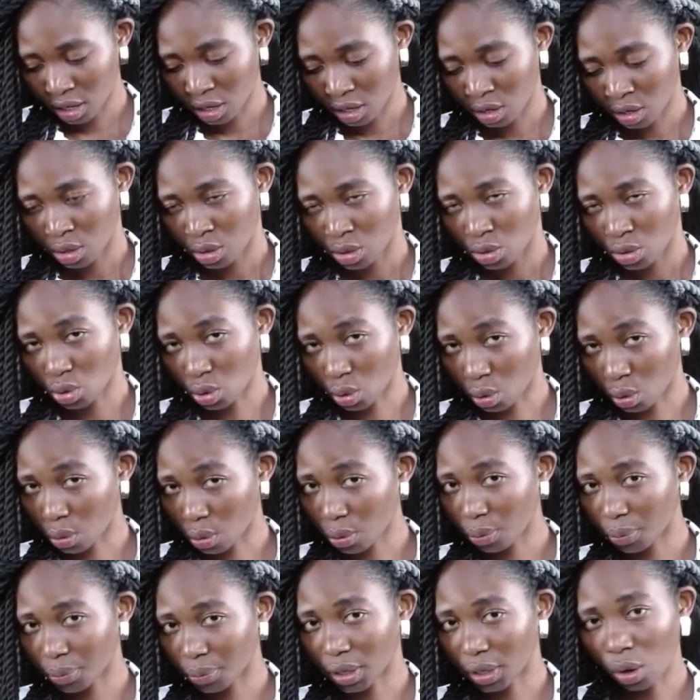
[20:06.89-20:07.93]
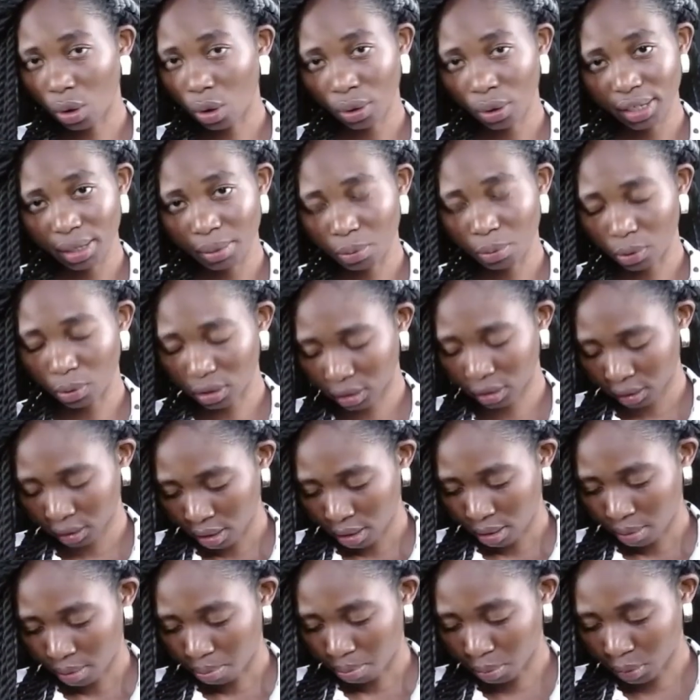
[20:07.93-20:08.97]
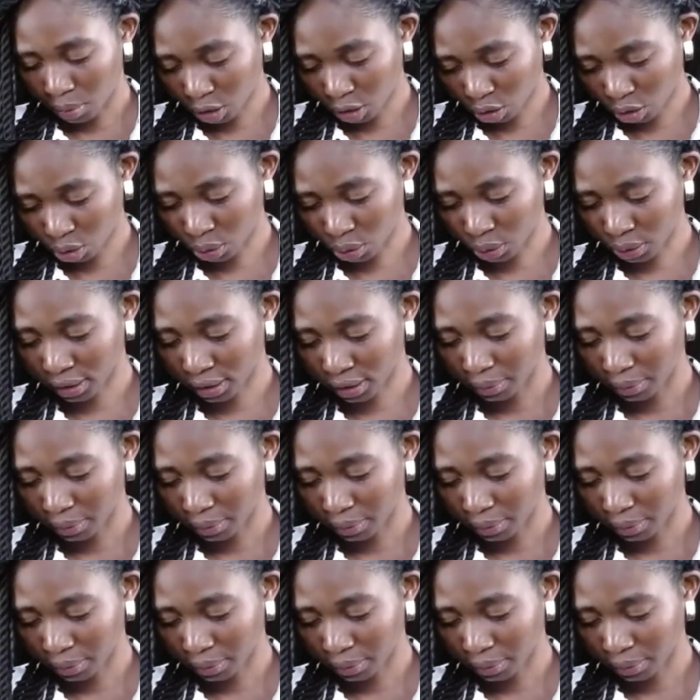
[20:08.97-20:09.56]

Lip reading: so we call them what? Mixtures.